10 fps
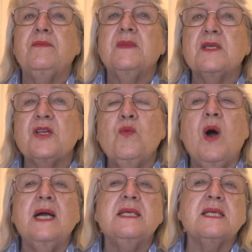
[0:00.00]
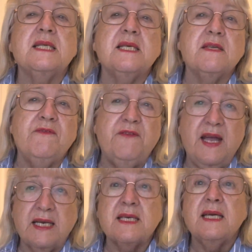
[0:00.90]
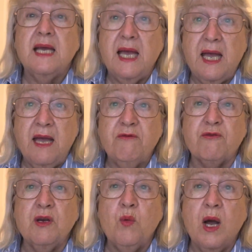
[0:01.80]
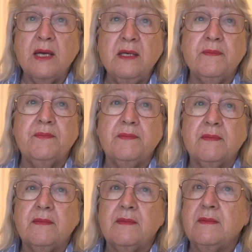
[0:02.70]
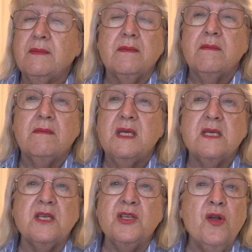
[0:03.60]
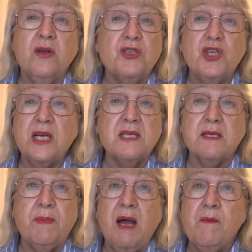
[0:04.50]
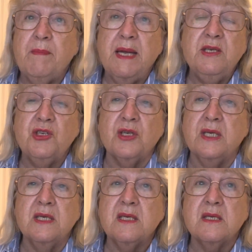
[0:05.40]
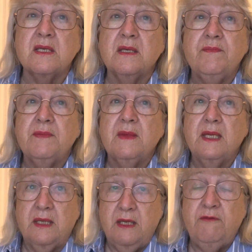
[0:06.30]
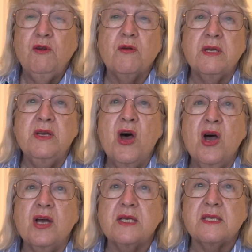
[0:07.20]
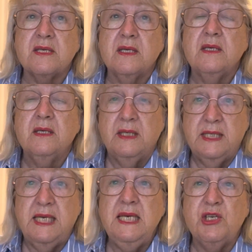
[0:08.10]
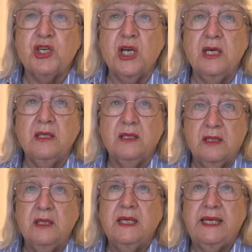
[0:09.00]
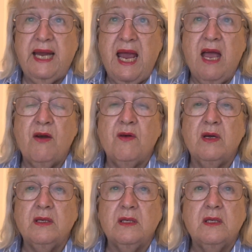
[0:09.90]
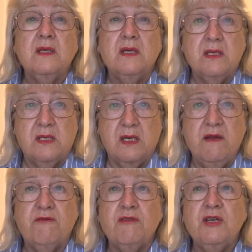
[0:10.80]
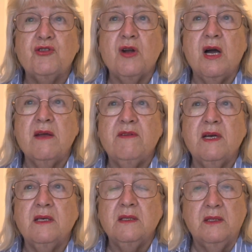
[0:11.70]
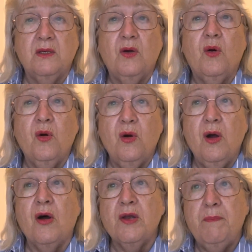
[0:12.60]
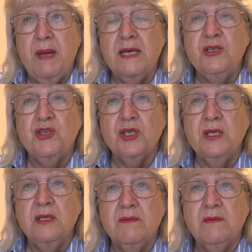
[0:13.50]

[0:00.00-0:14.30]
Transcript: So why does this affect everyone? This is not just about pensioners. If you're a nurse, teacher, carer, delivery driver, or on a pension,